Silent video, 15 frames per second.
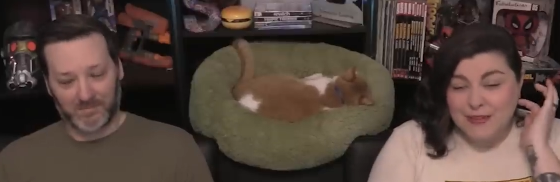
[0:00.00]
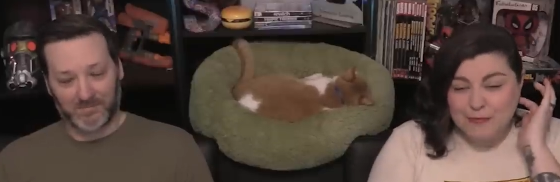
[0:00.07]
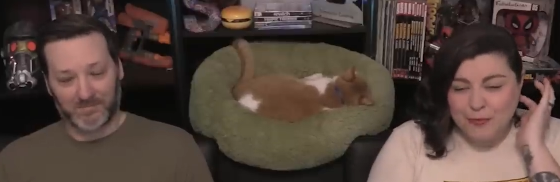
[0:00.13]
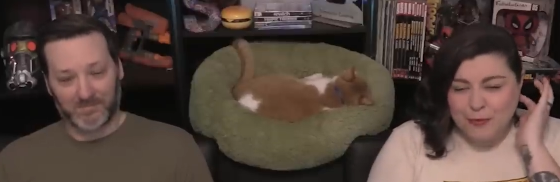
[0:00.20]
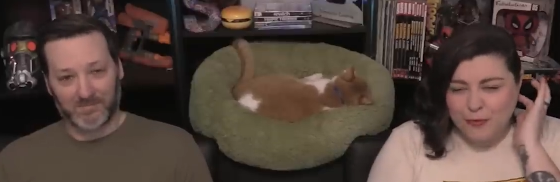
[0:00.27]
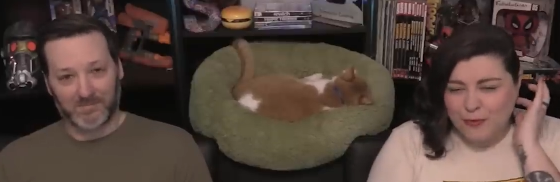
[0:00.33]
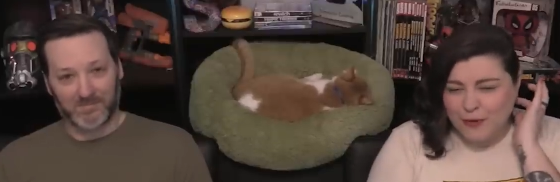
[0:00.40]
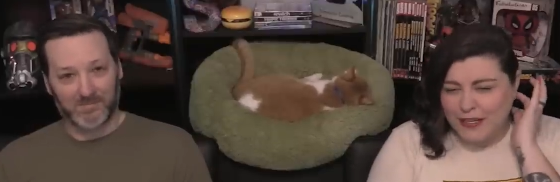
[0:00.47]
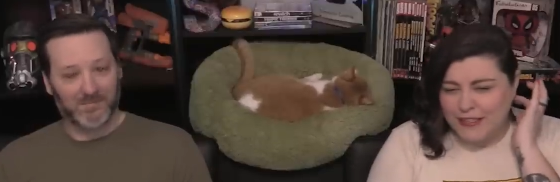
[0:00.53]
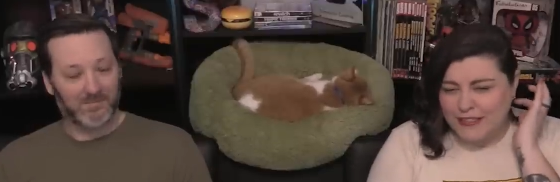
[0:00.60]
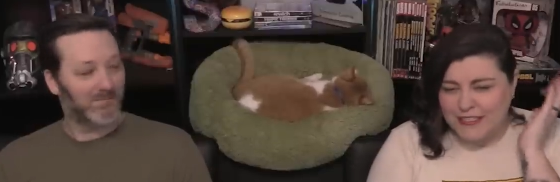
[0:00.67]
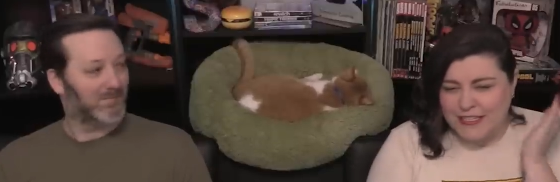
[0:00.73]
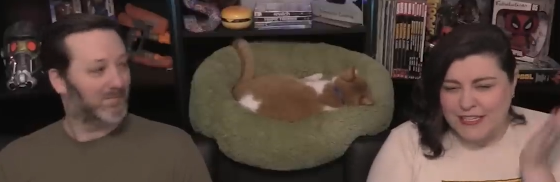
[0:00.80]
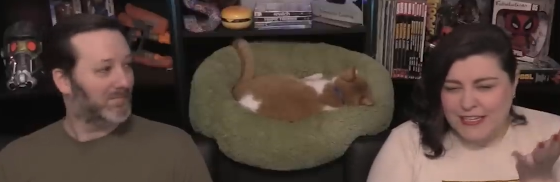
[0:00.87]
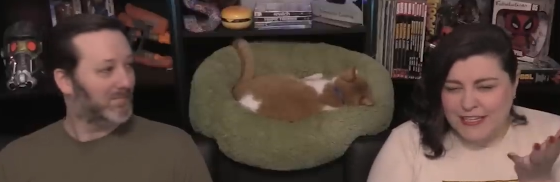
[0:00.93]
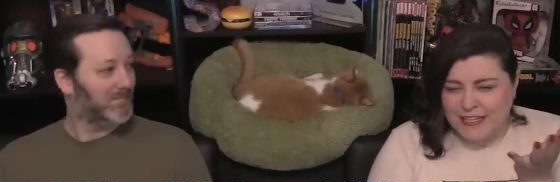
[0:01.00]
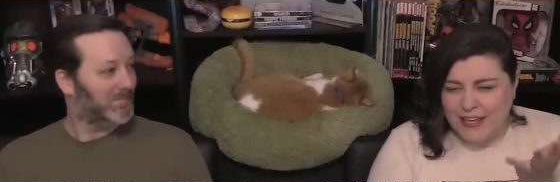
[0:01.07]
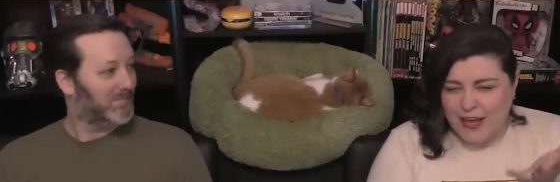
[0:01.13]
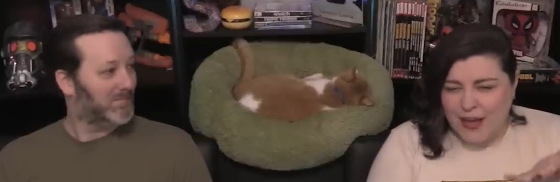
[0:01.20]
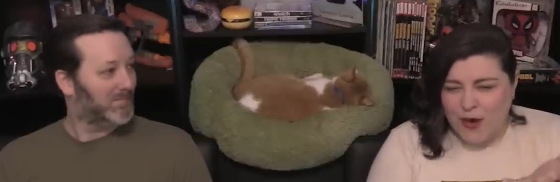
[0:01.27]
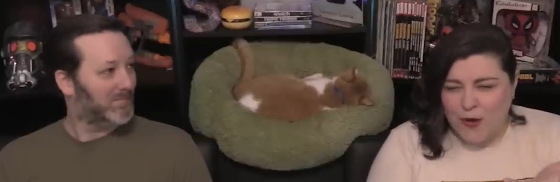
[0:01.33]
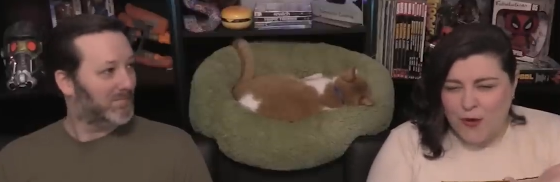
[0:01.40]
Speaker 1: Boy
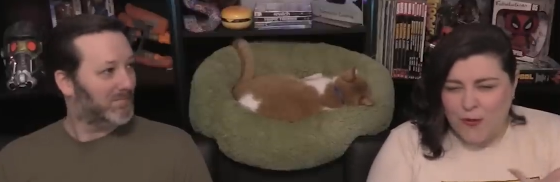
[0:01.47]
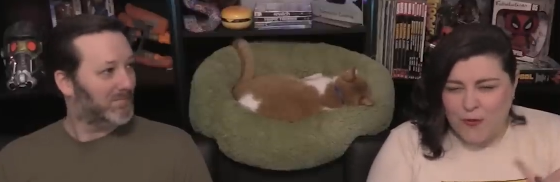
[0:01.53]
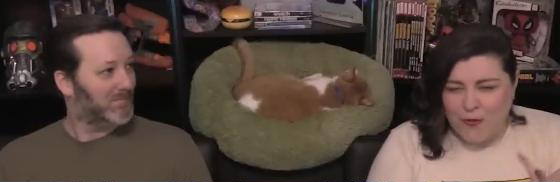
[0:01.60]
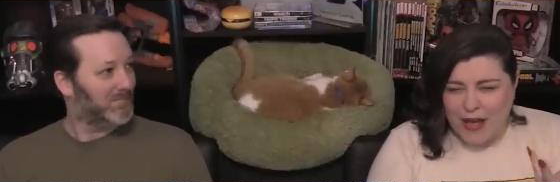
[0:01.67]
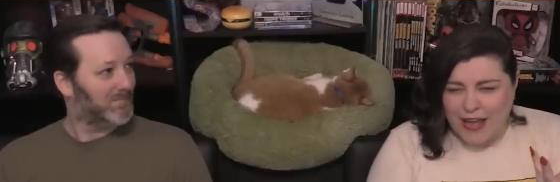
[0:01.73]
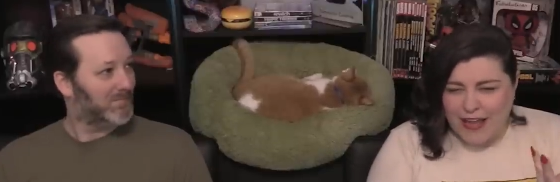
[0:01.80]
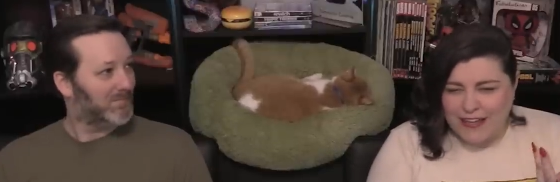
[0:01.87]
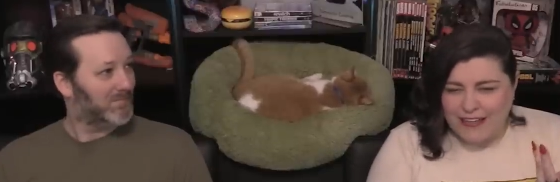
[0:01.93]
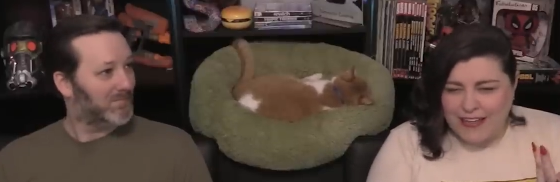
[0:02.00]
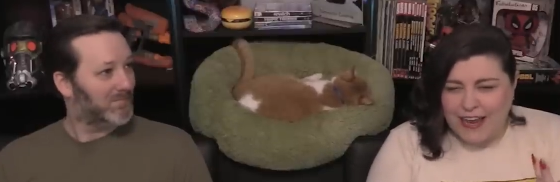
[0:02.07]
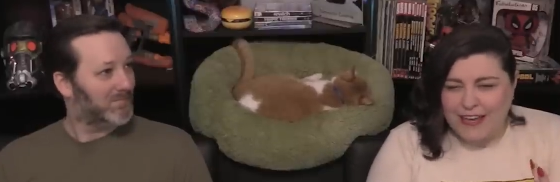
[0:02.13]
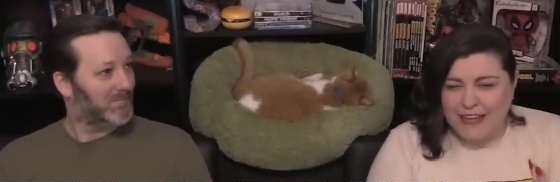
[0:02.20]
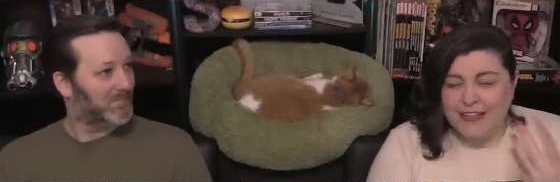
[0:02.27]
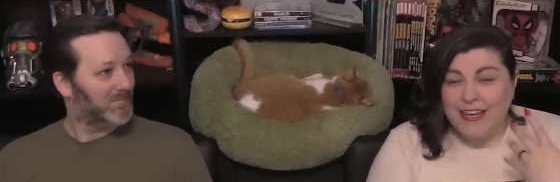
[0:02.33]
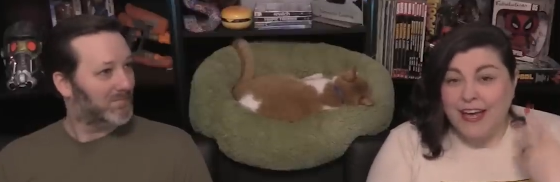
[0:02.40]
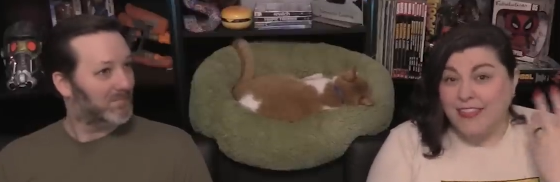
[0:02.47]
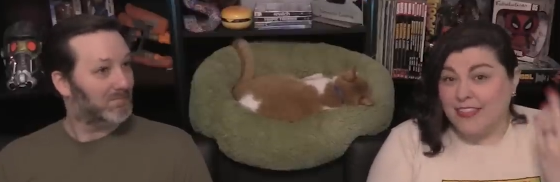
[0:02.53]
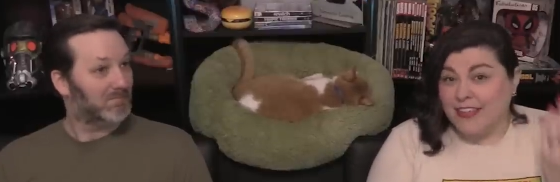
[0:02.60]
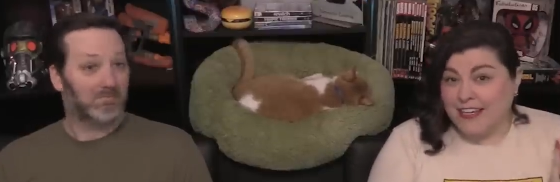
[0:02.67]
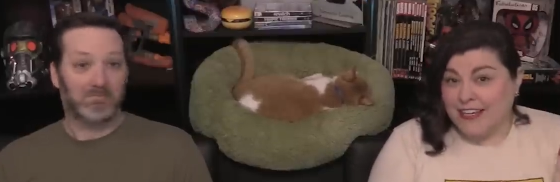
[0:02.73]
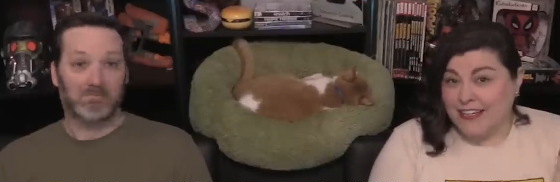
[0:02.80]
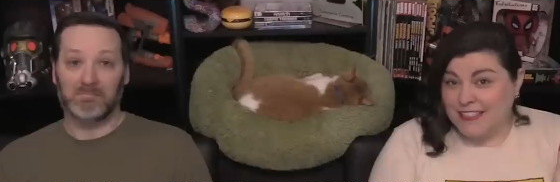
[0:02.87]
100880. I
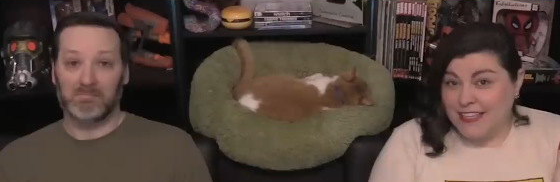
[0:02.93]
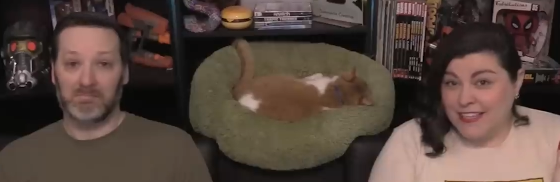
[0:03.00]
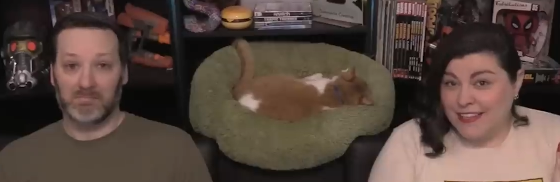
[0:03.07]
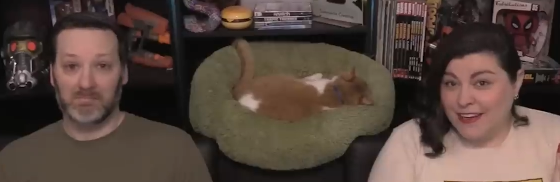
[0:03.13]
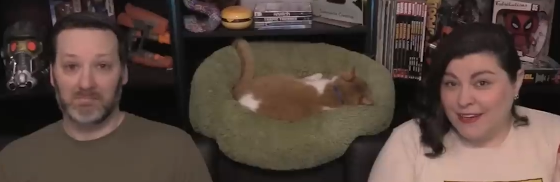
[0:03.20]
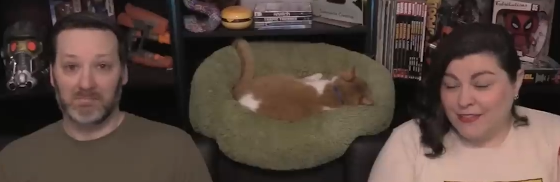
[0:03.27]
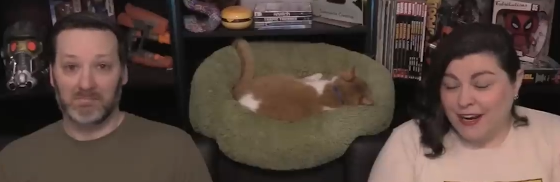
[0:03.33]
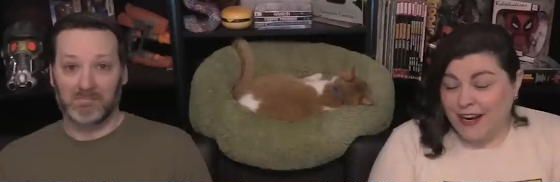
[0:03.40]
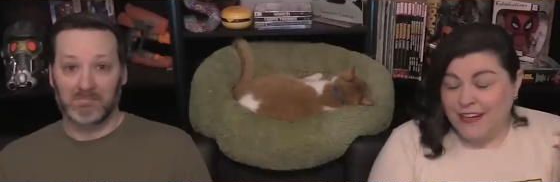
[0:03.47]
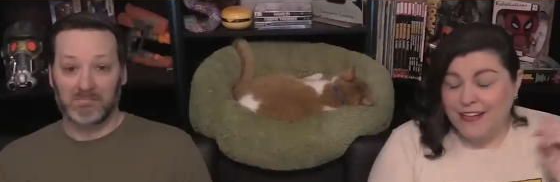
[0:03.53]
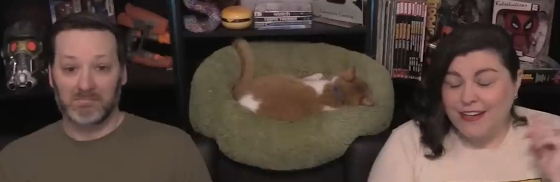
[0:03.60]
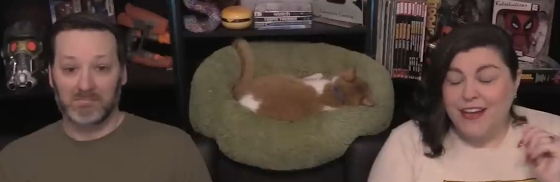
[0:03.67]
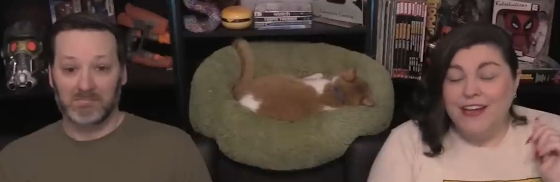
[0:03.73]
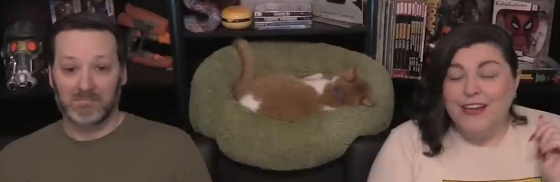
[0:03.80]
think I said that right.